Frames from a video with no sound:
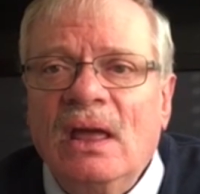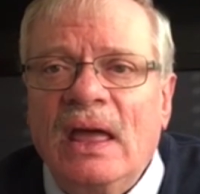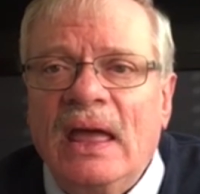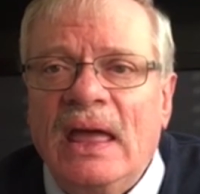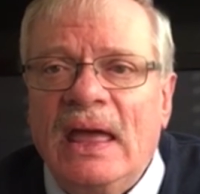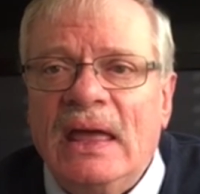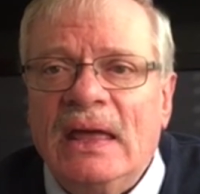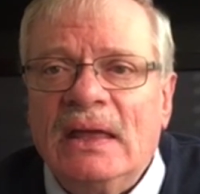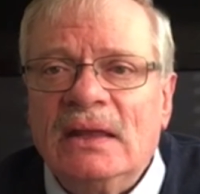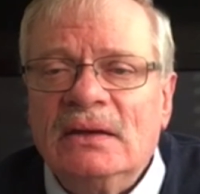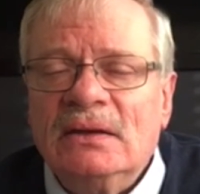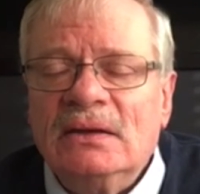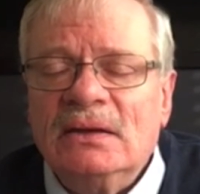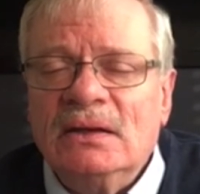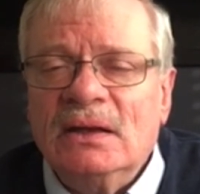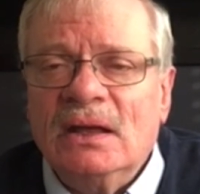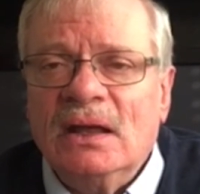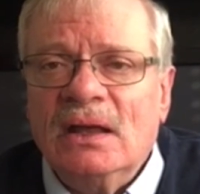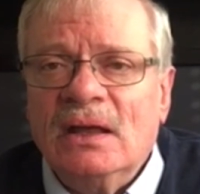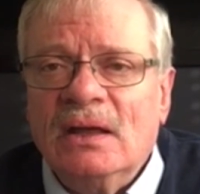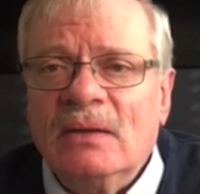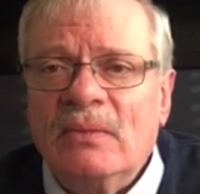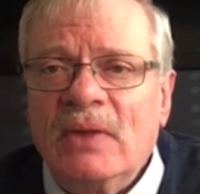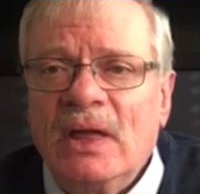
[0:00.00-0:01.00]
And
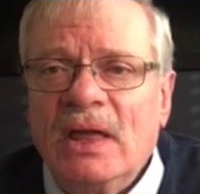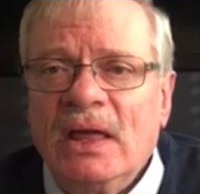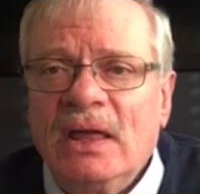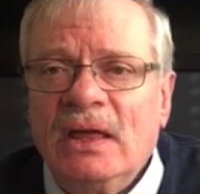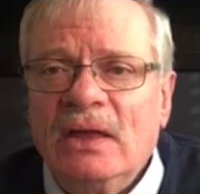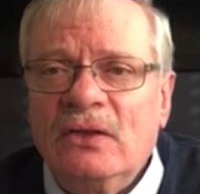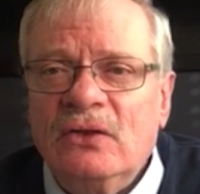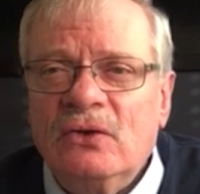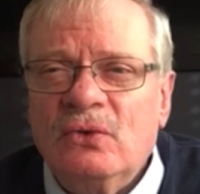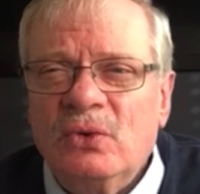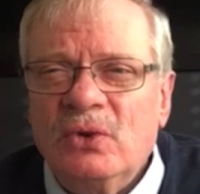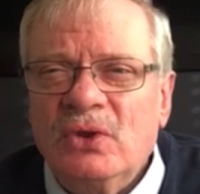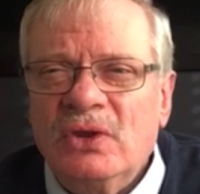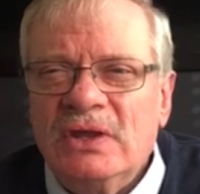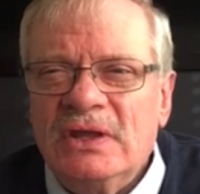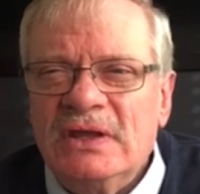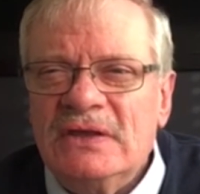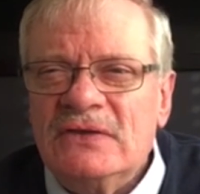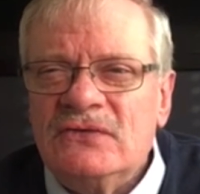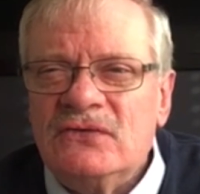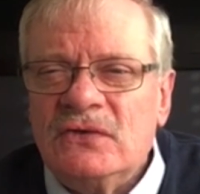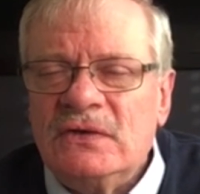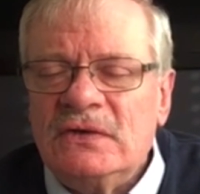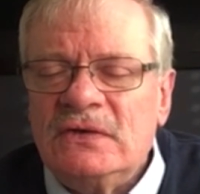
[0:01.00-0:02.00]
there really
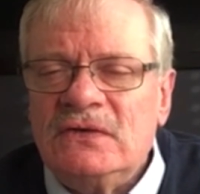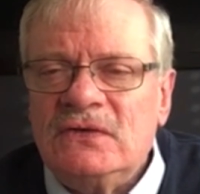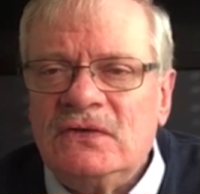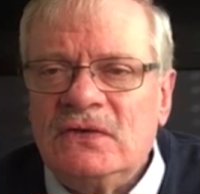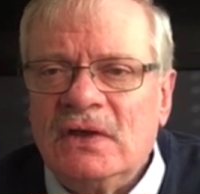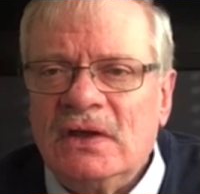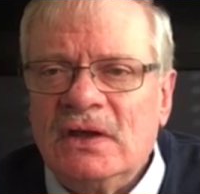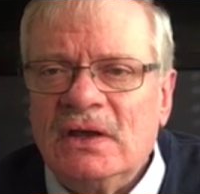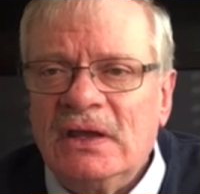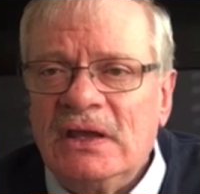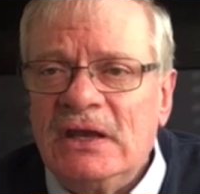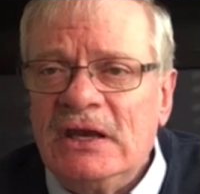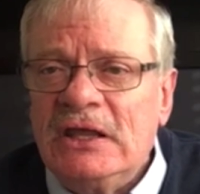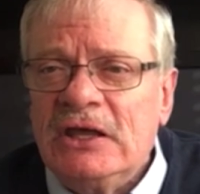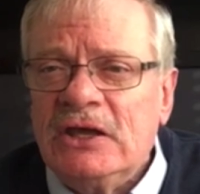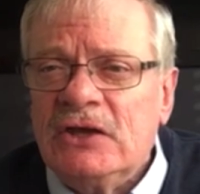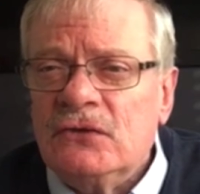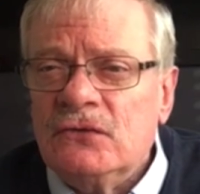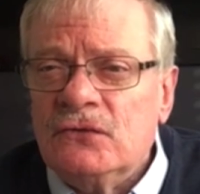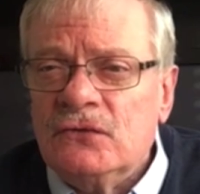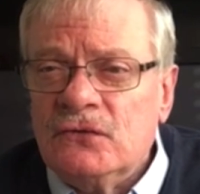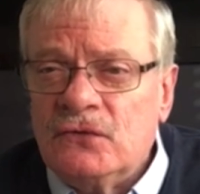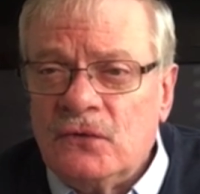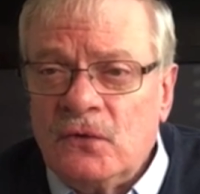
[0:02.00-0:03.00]
isn't any
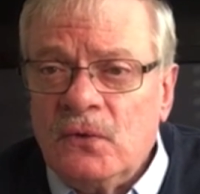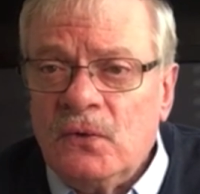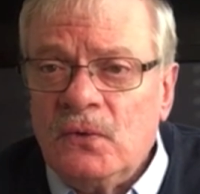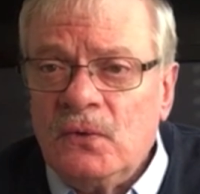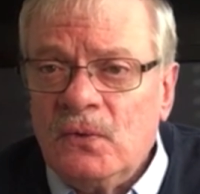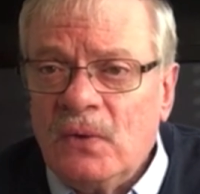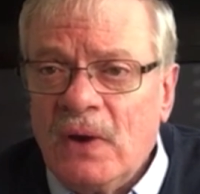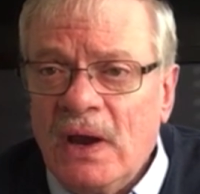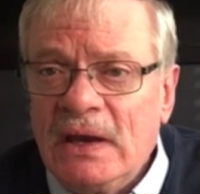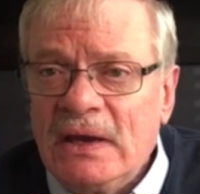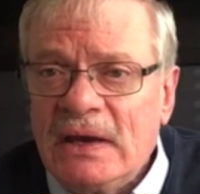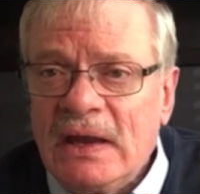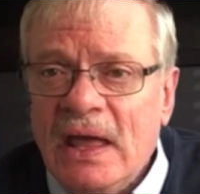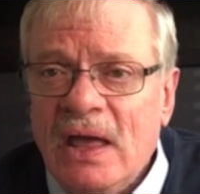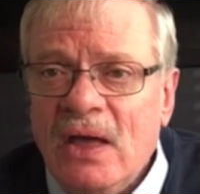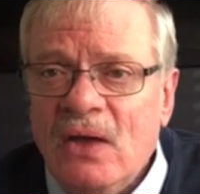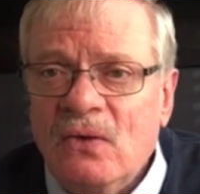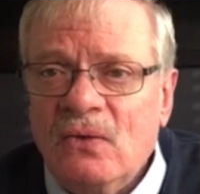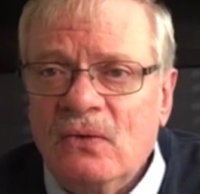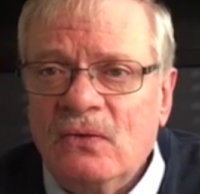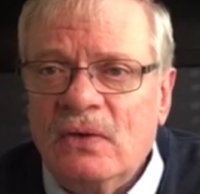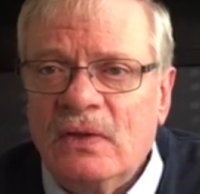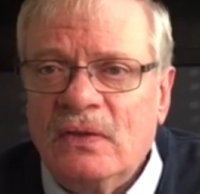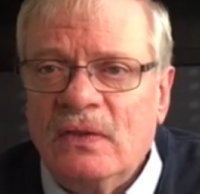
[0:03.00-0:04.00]
concern right
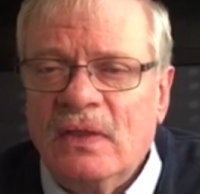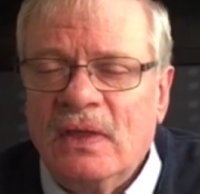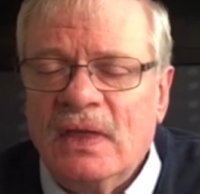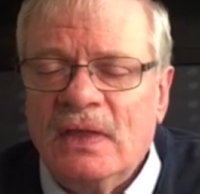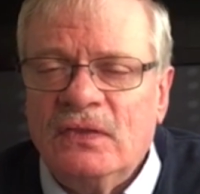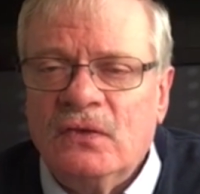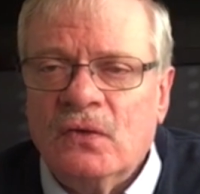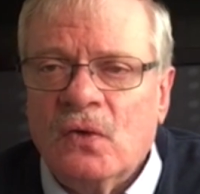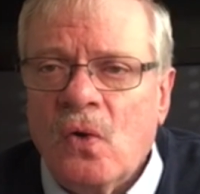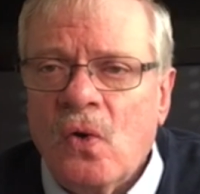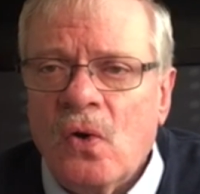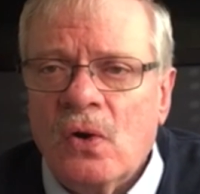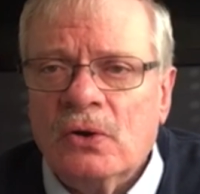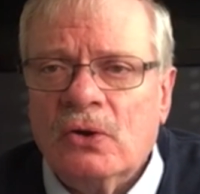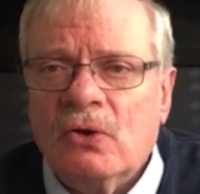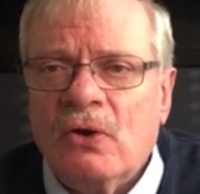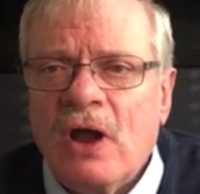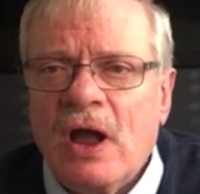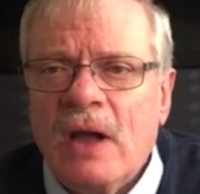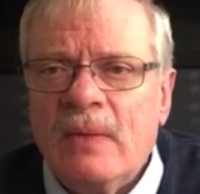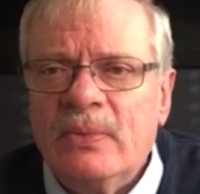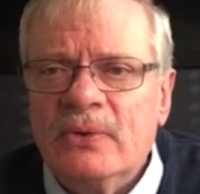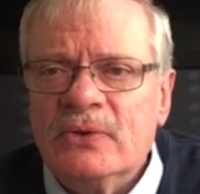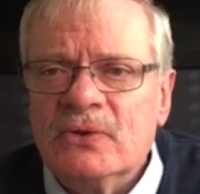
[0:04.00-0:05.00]
now that the corn
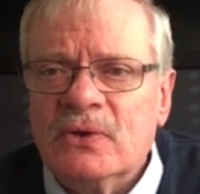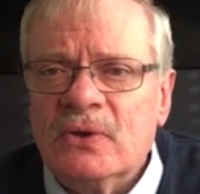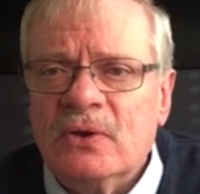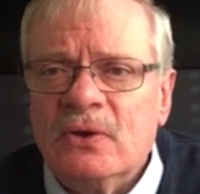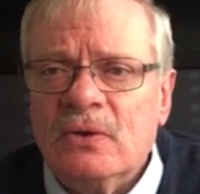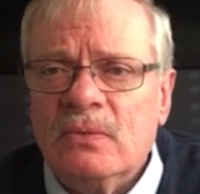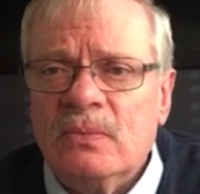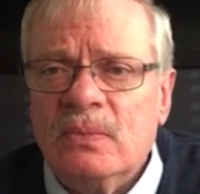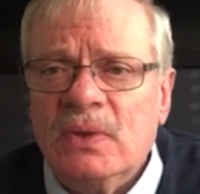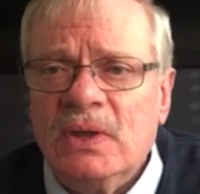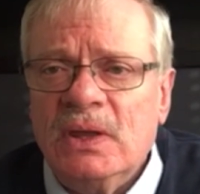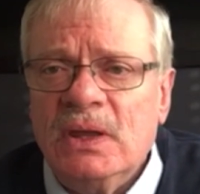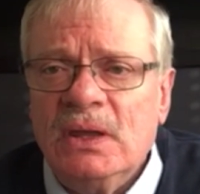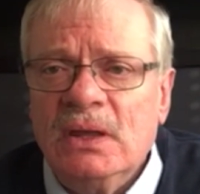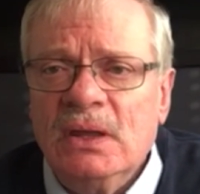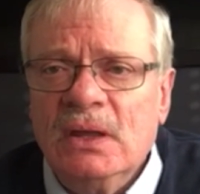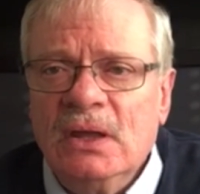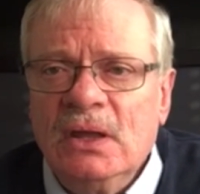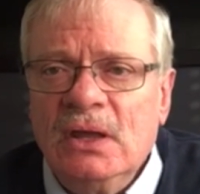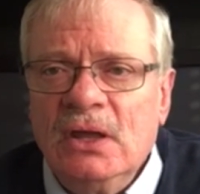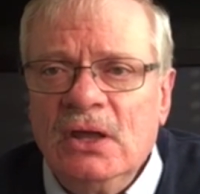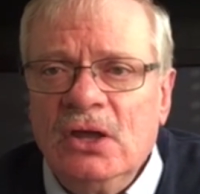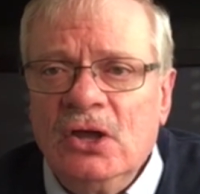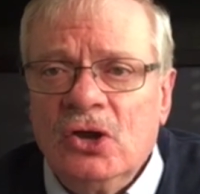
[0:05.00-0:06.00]
crop is going to be
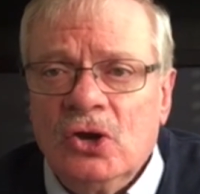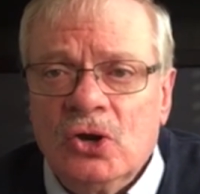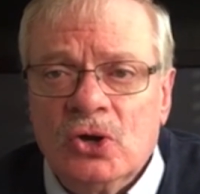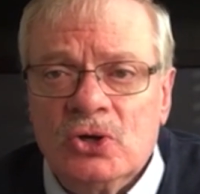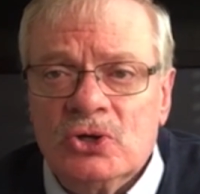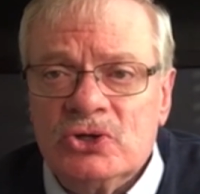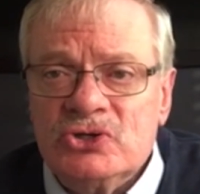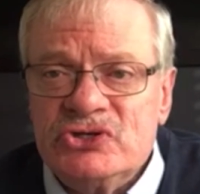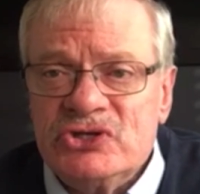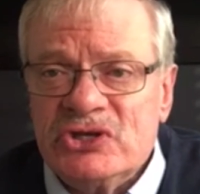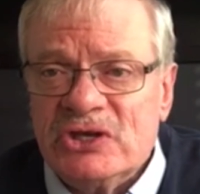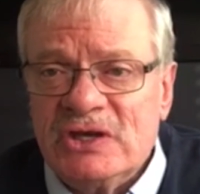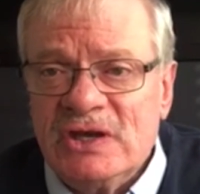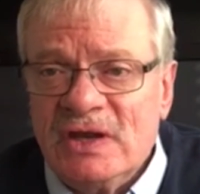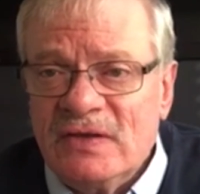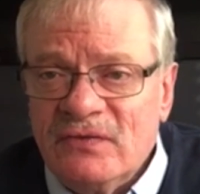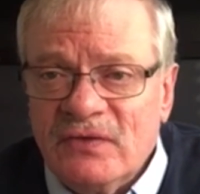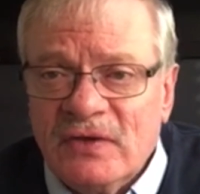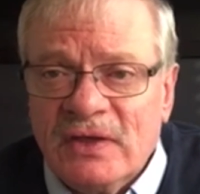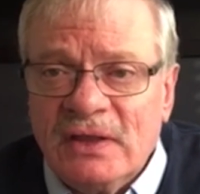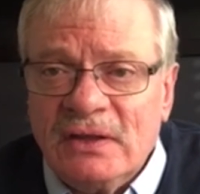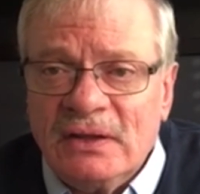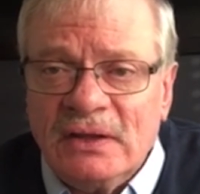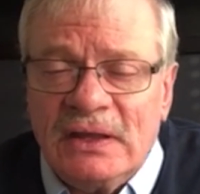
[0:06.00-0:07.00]
hurt
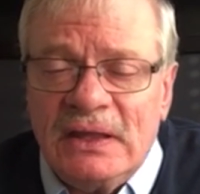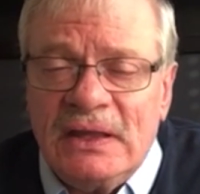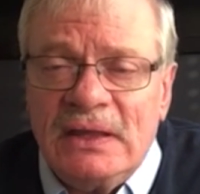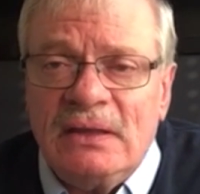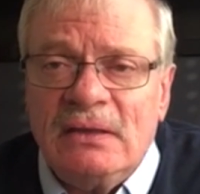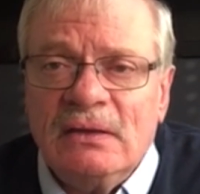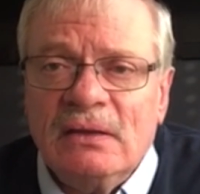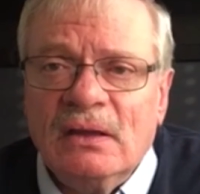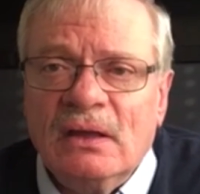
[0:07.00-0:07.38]
significantly